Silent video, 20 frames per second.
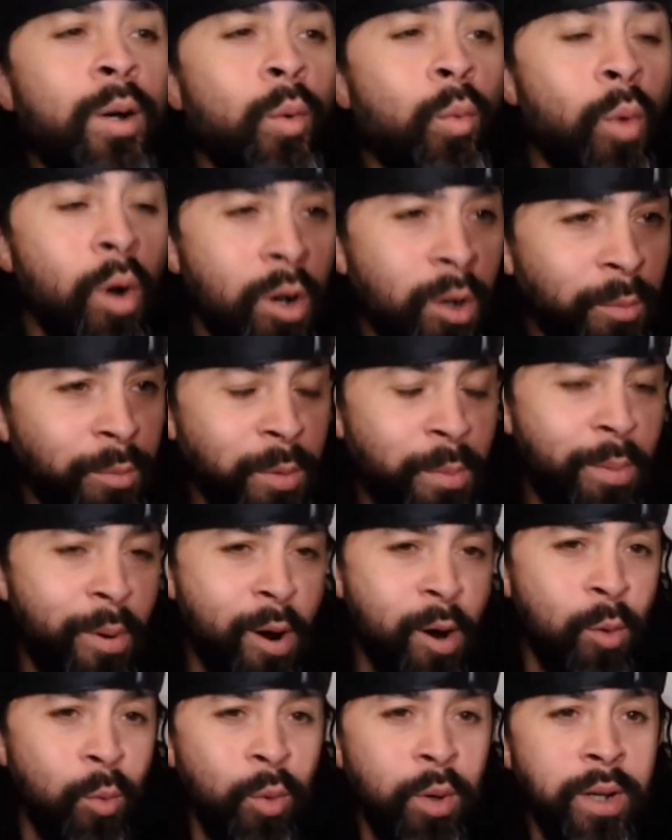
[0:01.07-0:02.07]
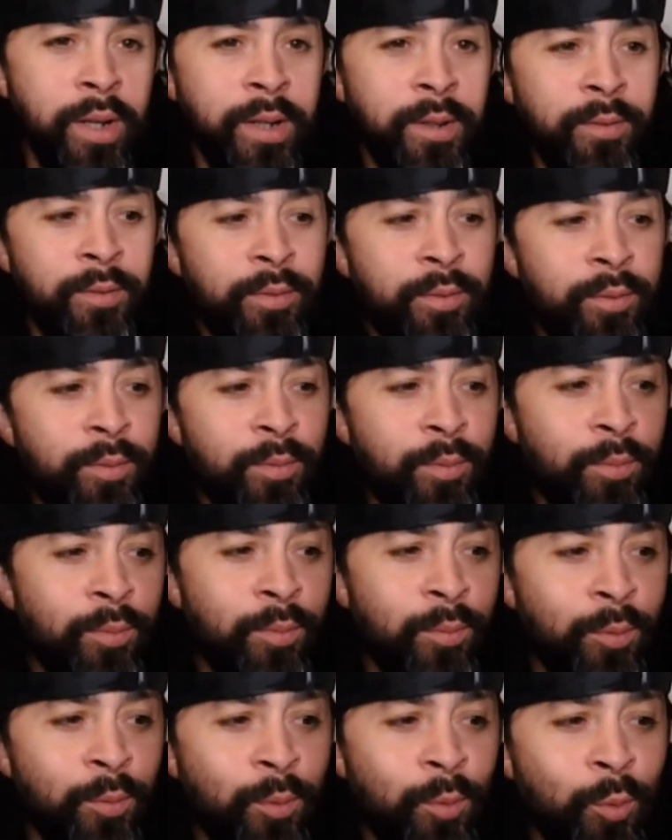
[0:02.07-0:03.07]
Welcome to part one of
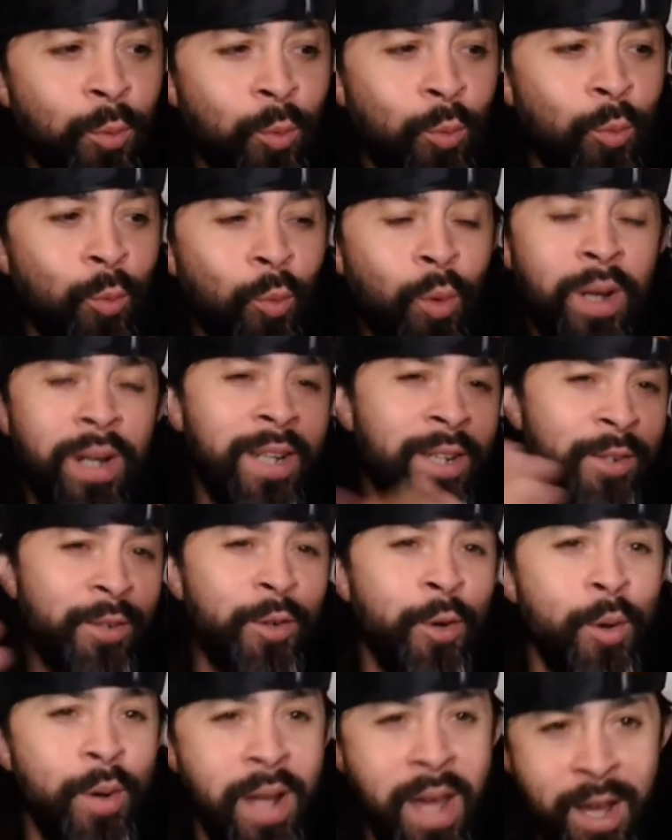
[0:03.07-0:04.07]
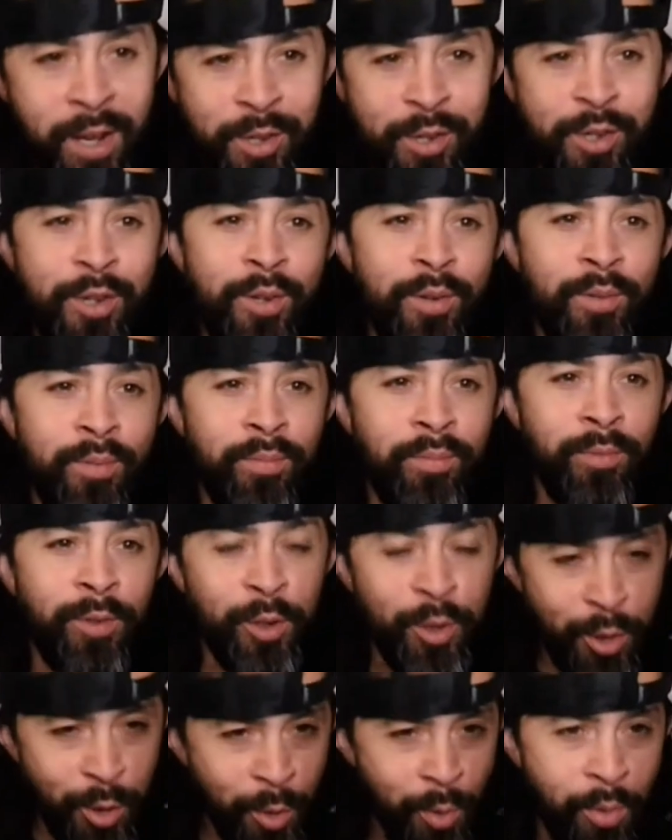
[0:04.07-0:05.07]
what is DoorDash?
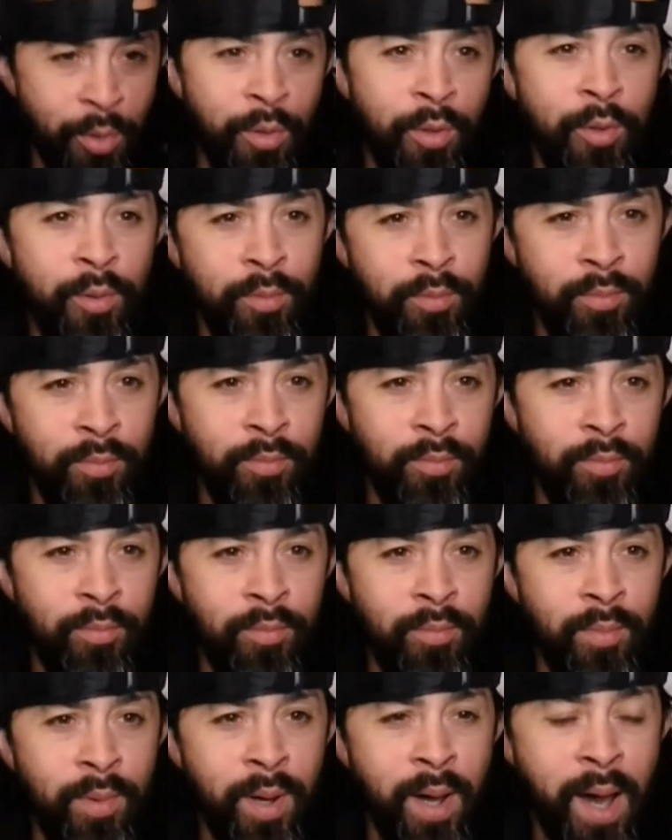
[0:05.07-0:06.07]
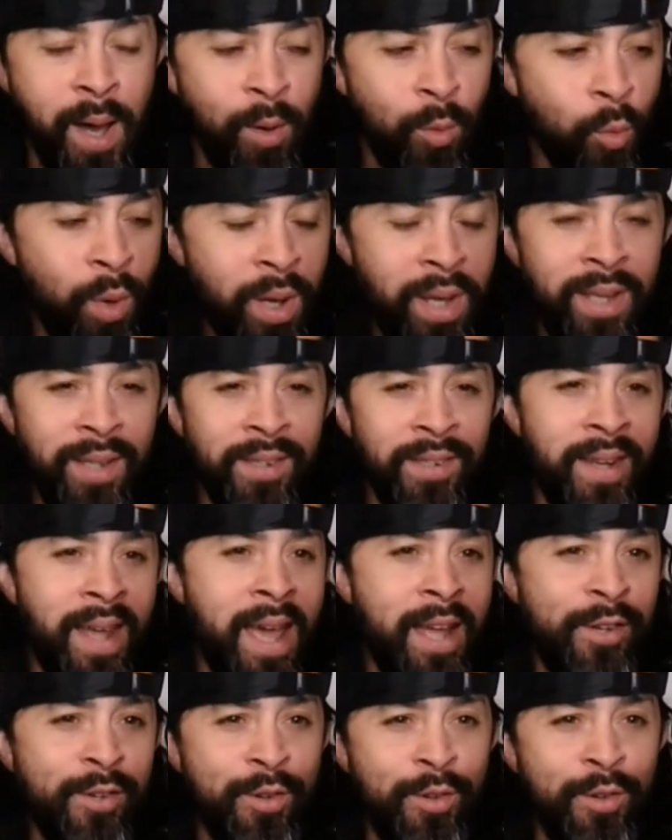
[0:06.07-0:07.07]
The truth. How do we as
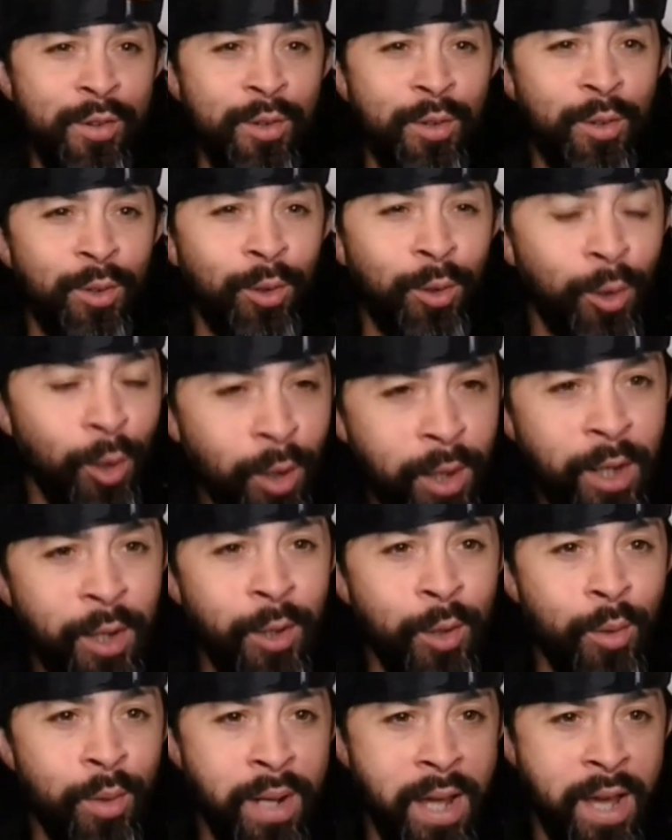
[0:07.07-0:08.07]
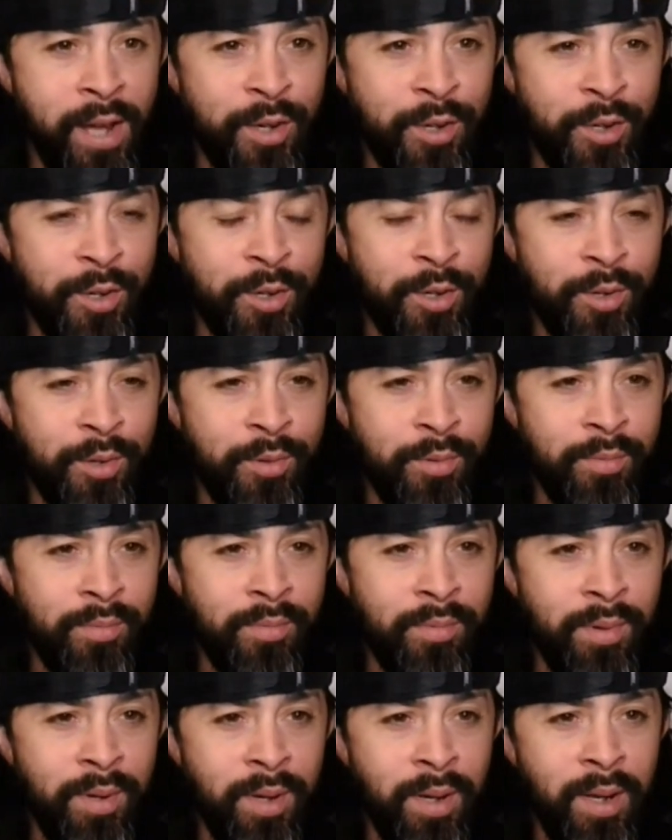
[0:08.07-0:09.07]
Dashers look at DoorDash?
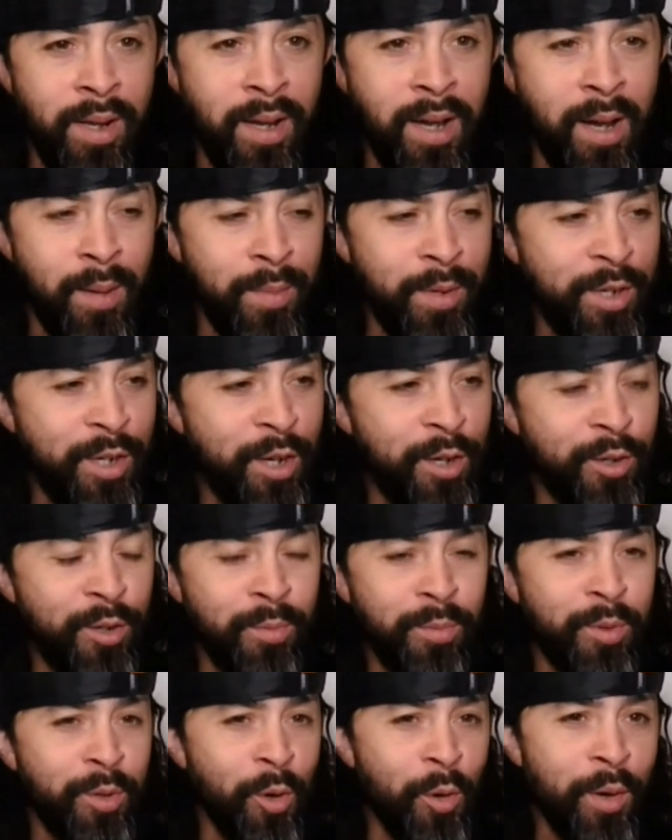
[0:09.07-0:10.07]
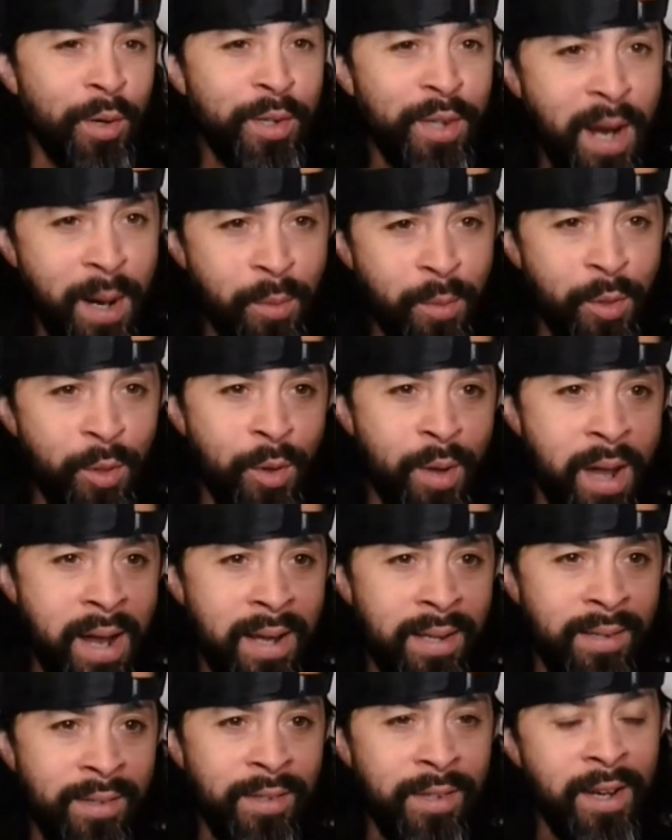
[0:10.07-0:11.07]
I'm going to share some story time with you
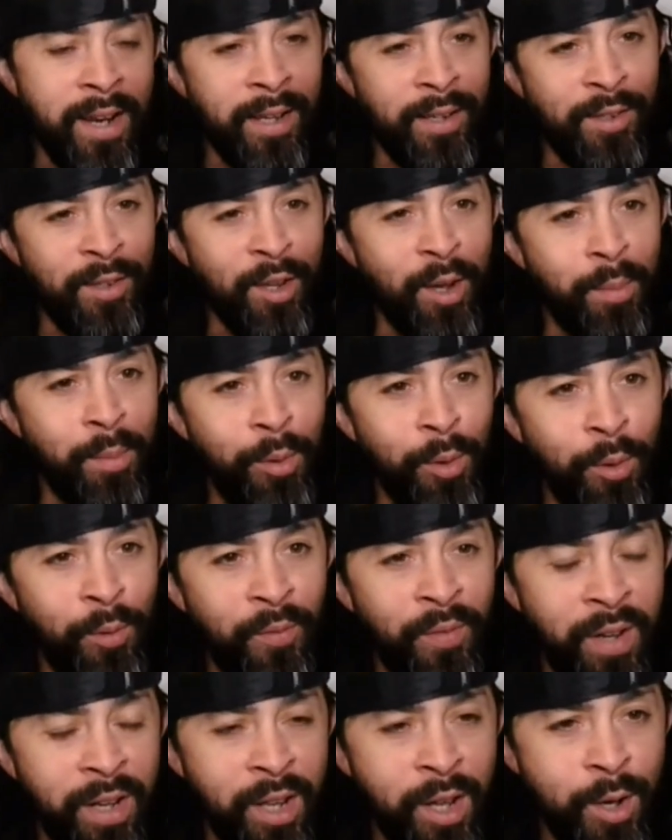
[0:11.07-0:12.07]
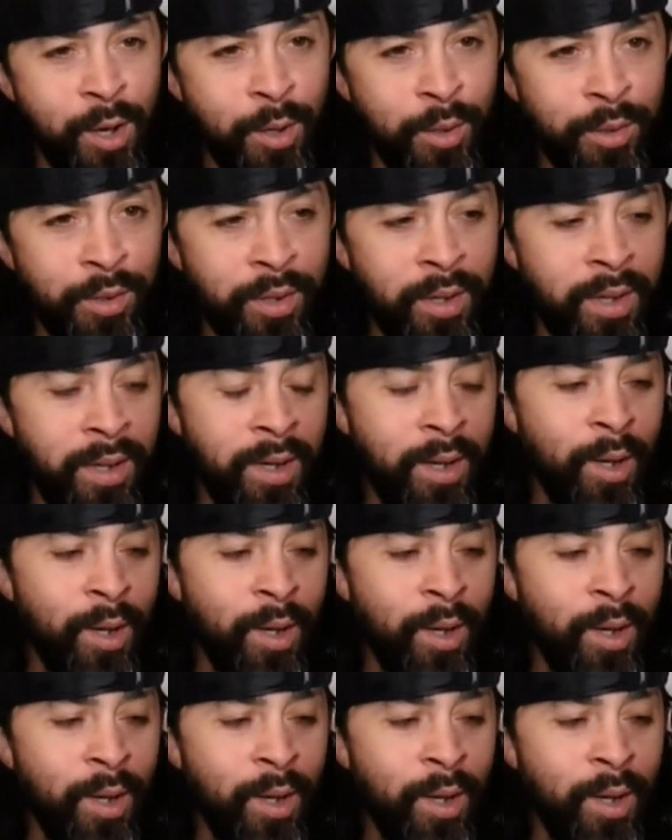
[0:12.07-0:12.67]
guys in the next couple of videos.